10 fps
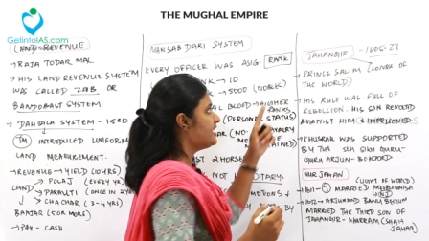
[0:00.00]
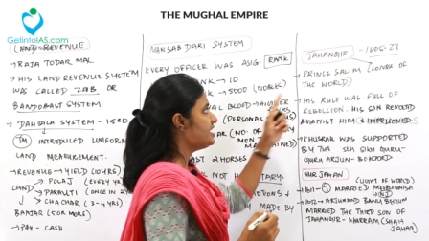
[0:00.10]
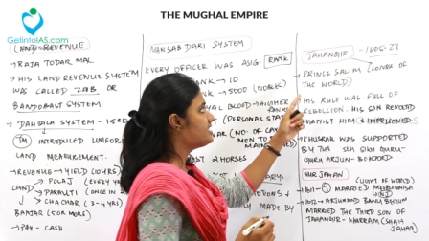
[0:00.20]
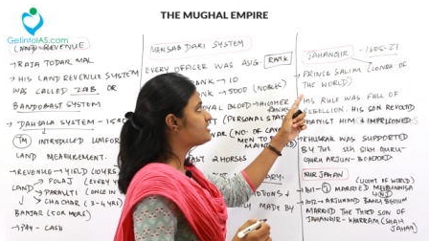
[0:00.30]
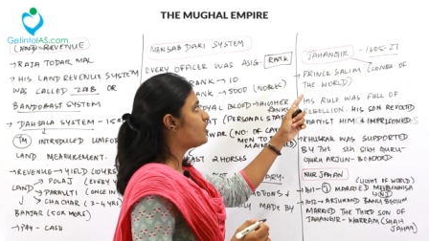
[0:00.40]
He
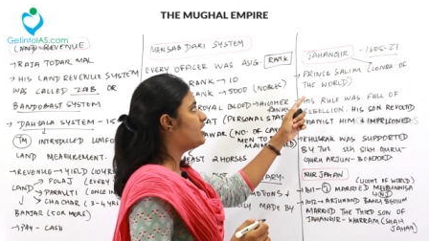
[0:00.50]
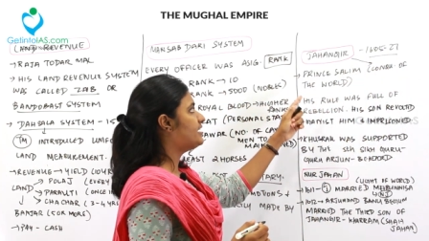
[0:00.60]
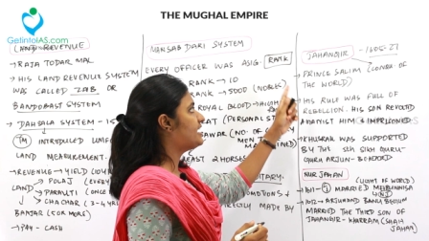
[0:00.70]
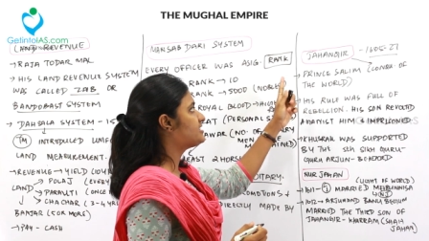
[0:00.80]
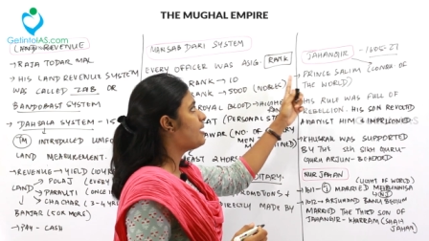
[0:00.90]
is
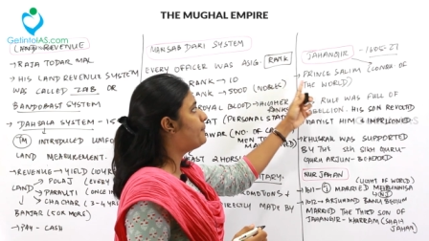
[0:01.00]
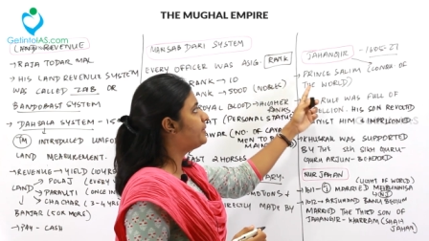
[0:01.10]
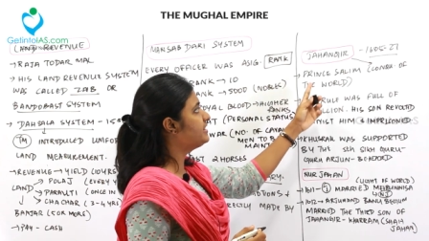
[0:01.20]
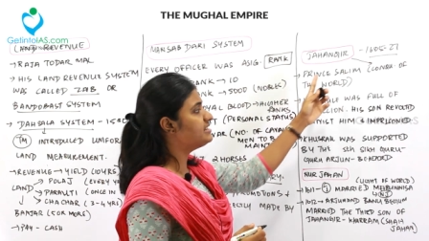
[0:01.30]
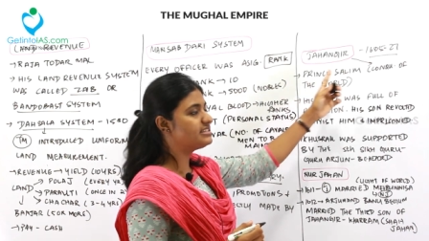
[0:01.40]
called as
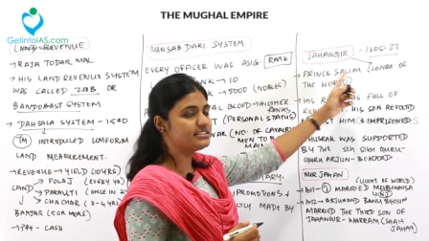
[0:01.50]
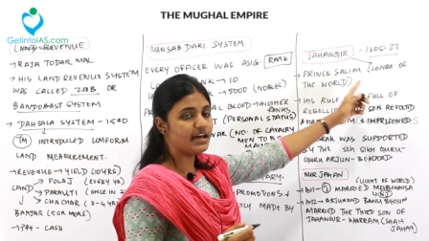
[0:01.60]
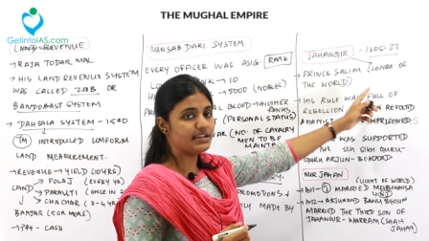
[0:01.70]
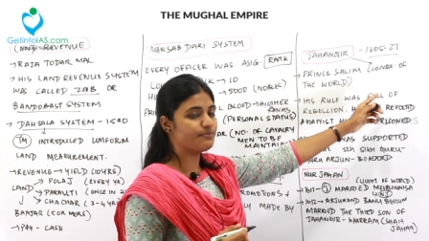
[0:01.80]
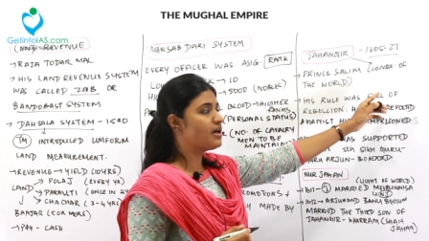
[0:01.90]
Prince
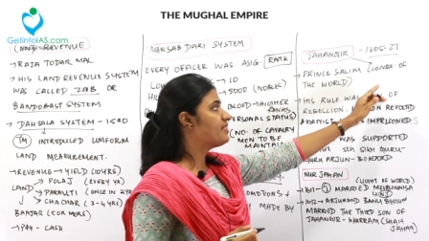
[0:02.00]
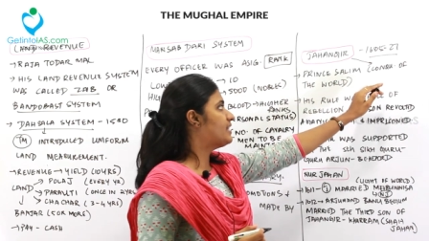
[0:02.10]
Salim.